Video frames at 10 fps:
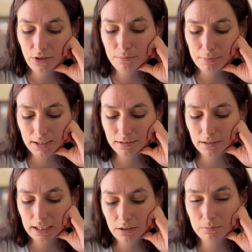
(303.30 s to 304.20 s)
I didn't mind
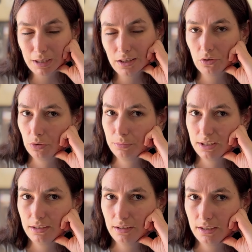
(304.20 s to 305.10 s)
the
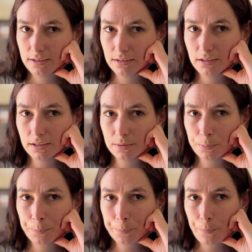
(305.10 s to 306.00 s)
almond essence
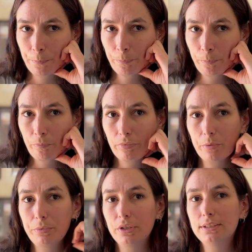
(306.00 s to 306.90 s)

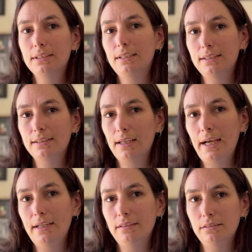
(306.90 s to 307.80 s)
because it does
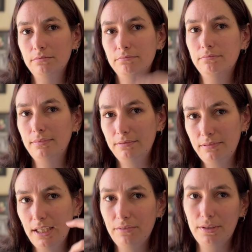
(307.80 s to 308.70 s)
add
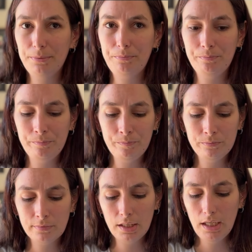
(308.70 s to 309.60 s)
flavor.
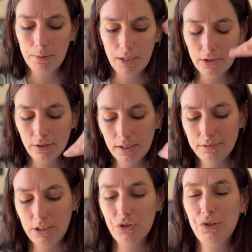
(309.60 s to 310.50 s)
I don't have
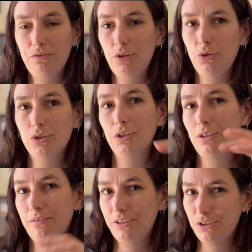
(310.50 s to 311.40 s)
an issue if you're using
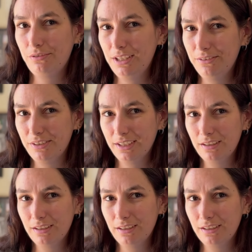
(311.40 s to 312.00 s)
artificial flavoring.